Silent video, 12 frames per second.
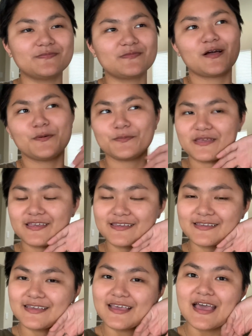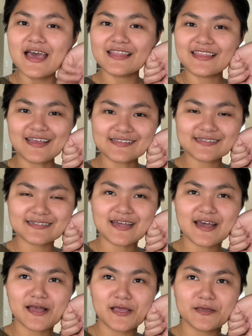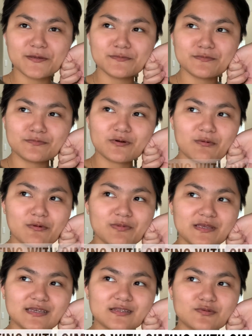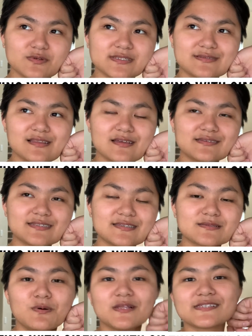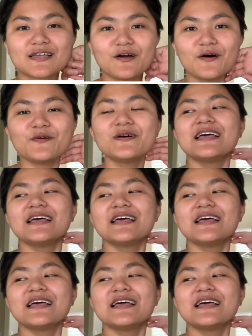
cupping last time. Probably it was like six months ago.